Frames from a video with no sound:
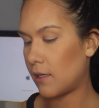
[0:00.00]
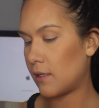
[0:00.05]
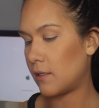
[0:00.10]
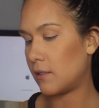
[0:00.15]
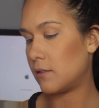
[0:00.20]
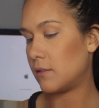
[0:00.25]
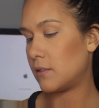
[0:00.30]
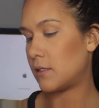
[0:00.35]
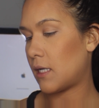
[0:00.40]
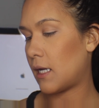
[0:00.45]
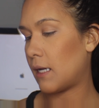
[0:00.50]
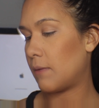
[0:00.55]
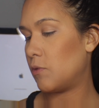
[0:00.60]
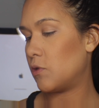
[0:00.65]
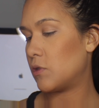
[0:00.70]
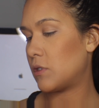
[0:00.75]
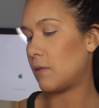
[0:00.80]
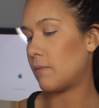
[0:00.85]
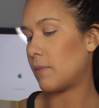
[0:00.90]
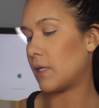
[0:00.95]
And I'm
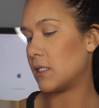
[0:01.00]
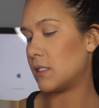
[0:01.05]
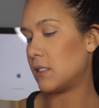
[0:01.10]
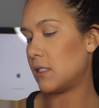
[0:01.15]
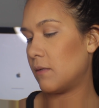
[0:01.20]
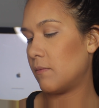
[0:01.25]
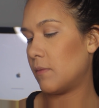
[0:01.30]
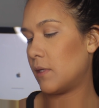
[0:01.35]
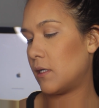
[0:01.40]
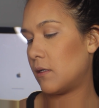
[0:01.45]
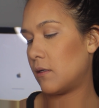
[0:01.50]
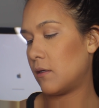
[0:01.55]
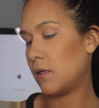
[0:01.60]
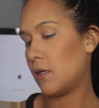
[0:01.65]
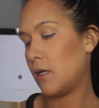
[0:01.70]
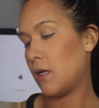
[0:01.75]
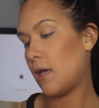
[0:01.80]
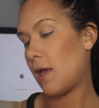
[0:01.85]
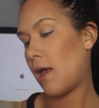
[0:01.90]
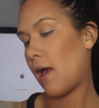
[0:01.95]
using my
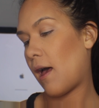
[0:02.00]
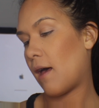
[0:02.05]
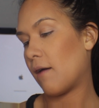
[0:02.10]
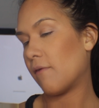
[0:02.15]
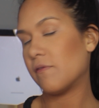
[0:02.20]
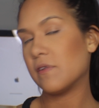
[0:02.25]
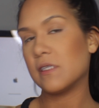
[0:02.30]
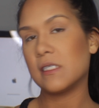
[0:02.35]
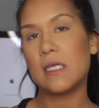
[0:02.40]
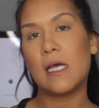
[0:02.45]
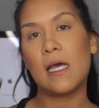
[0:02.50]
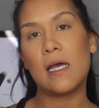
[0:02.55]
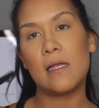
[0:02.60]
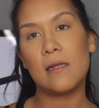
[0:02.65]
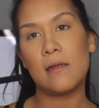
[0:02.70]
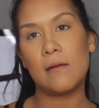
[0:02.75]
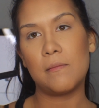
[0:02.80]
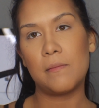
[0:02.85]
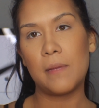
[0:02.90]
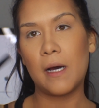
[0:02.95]
Sigma
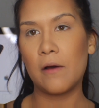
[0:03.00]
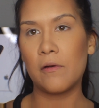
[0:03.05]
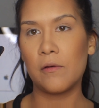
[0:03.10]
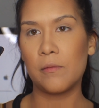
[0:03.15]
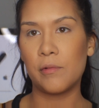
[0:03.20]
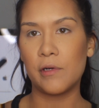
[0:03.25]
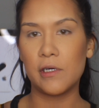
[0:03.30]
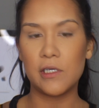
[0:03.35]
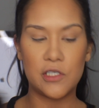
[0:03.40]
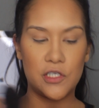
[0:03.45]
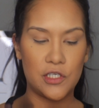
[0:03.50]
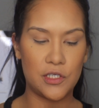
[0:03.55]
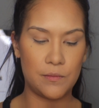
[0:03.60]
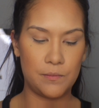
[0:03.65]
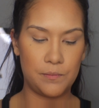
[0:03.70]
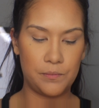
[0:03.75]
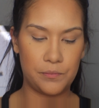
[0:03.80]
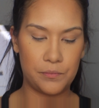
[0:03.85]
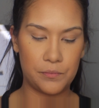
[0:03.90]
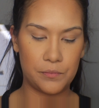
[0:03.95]
F10 powder
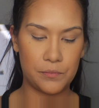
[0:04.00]
brush.